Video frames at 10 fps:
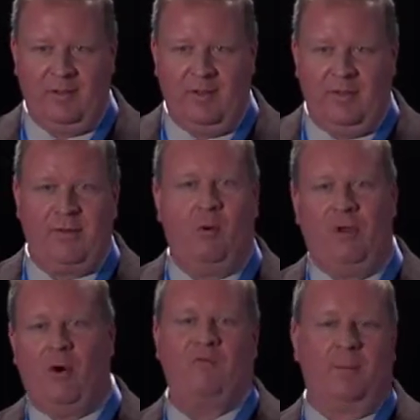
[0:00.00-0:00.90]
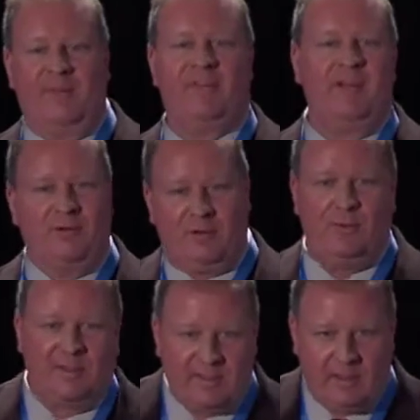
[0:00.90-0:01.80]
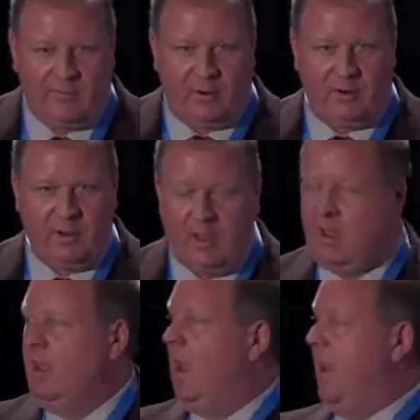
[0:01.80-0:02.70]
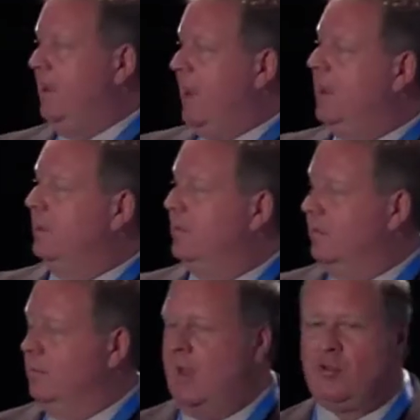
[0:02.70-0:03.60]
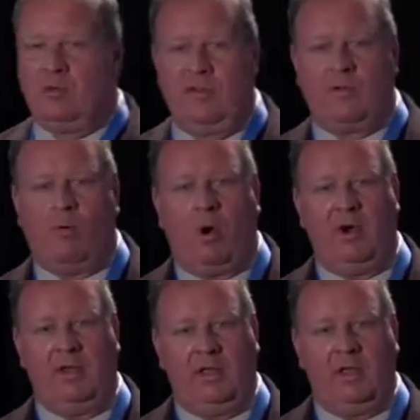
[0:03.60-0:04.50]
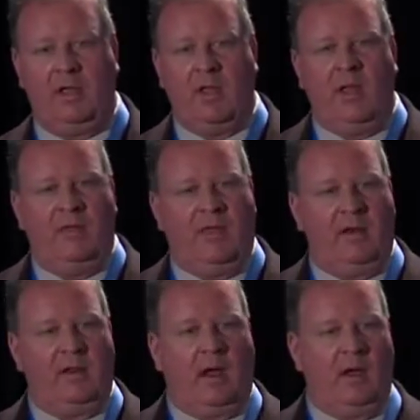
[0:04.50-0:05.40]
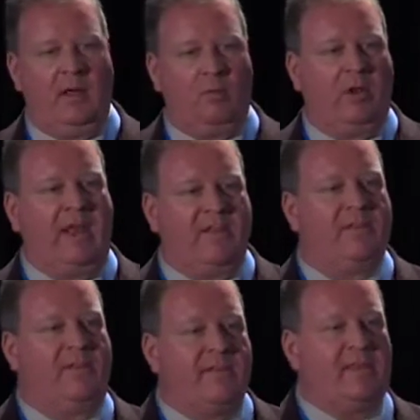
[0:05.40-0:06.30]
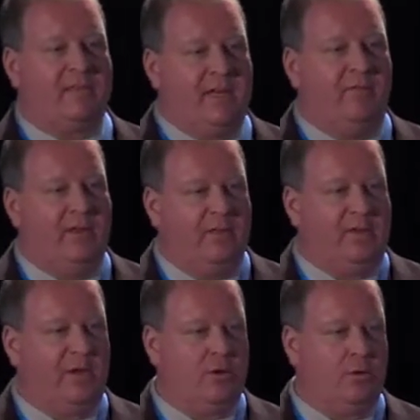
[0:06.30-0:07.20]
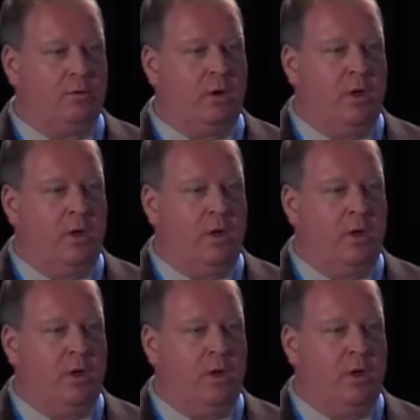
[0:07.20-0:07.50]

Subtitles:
So we go from a sievert to a sievert, and again, it's this dimensionless quantity that relates to the sensitivity of the tissue.